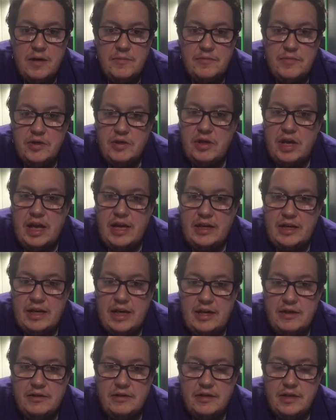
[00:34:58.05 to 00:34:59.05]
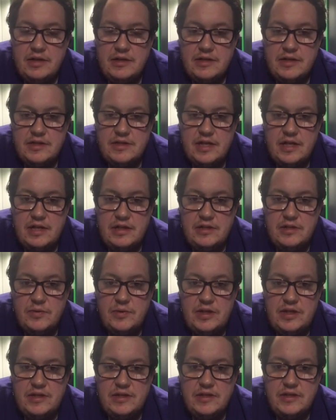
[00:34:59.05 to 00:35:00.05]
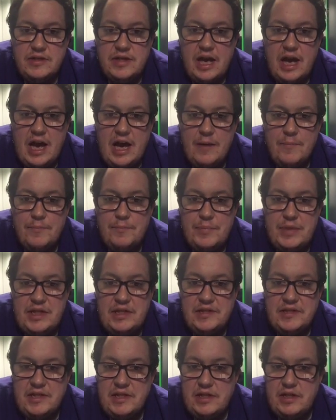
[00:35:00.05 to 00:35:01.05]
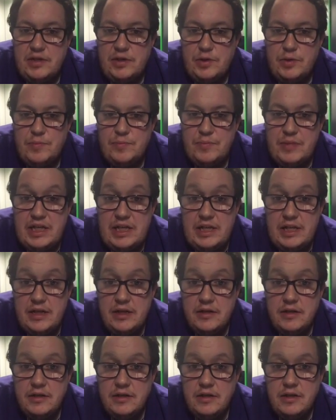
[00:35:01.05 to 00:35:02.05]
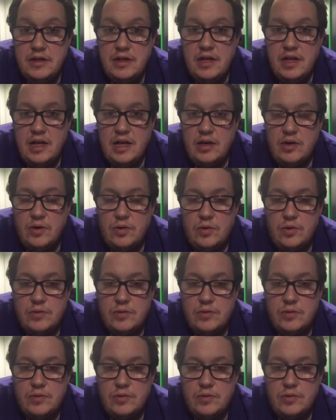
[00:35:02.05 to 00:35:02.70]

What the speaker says: you can again, as I say, tweet us at BCU Media or